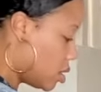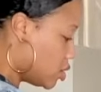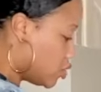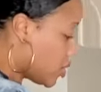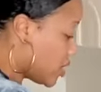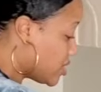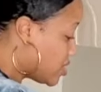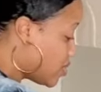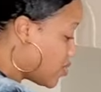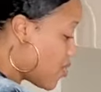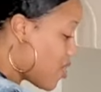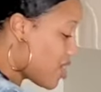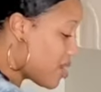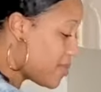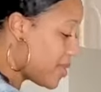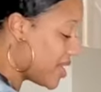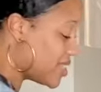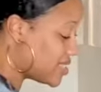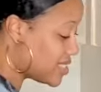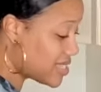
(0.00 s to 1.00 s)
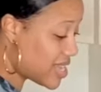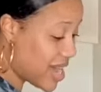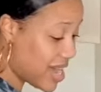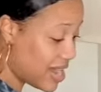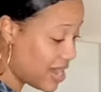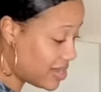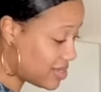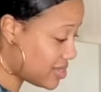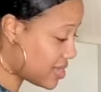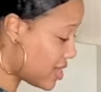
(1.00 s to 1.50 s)
Drink some water because it's hot
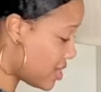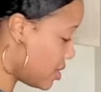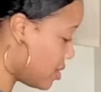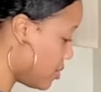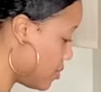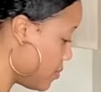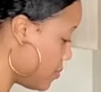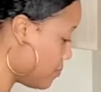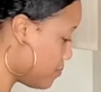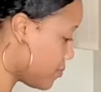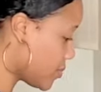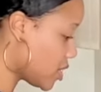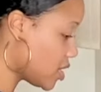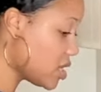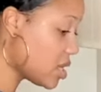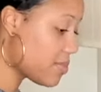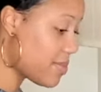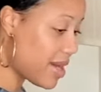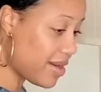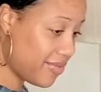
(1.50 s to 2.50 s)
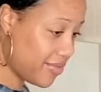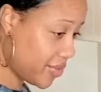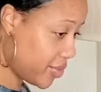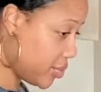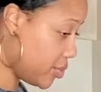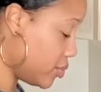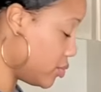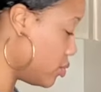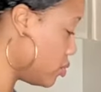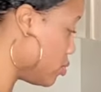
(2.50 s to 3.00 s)
outside. Cook my
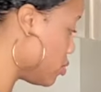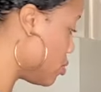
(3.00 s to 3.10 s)
food,